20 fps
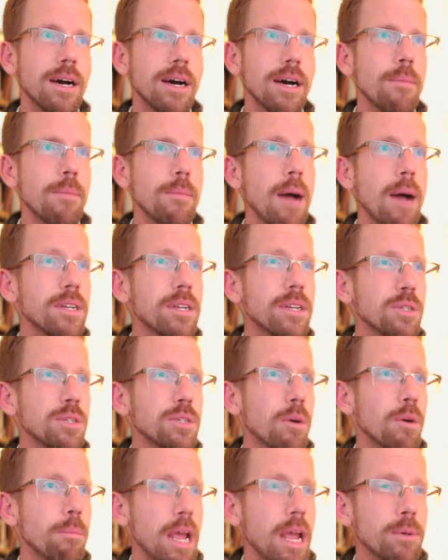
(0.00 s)
I'm gonna
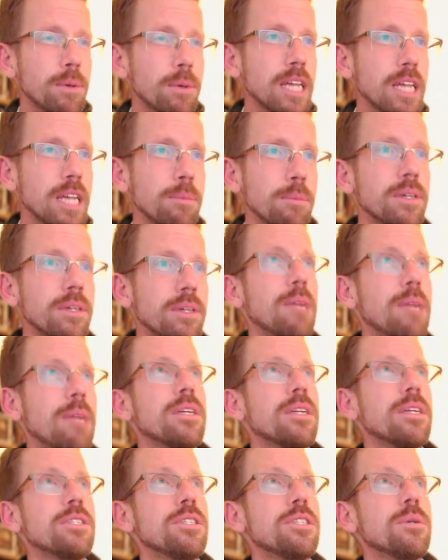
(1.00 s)
do a paper label and I'm
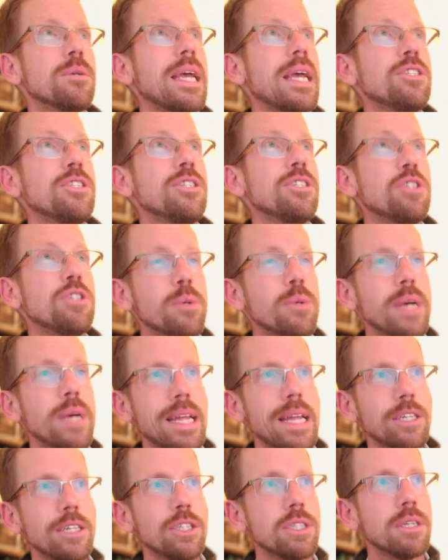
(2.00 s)
gonna do a
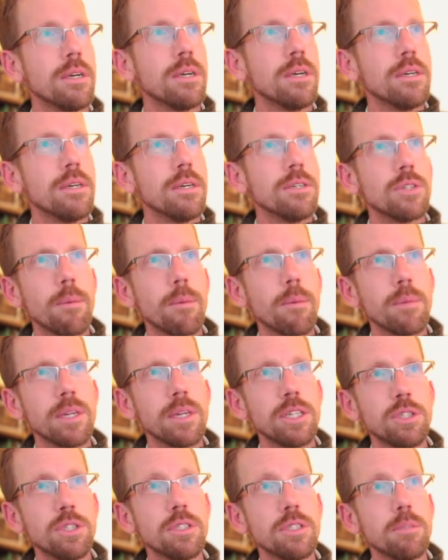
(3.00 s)
2-inch. So I'm
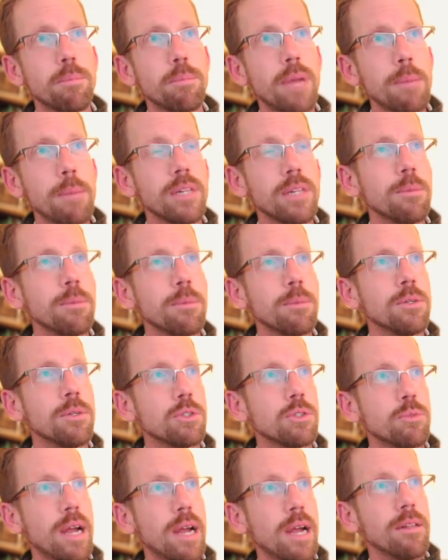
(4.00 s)
gonna choose the paper label,
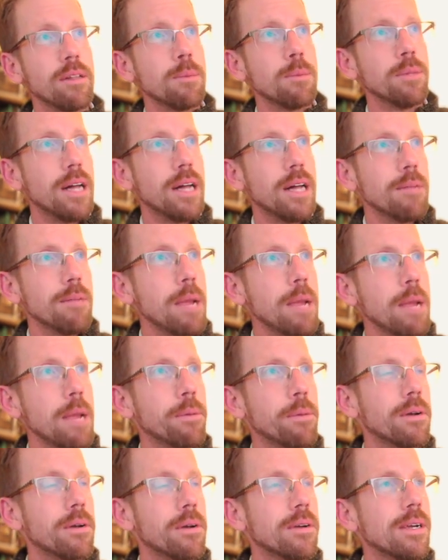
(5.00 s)
round label on
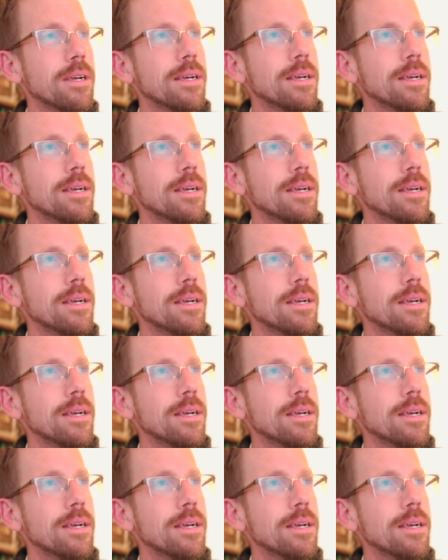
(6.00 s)
paper.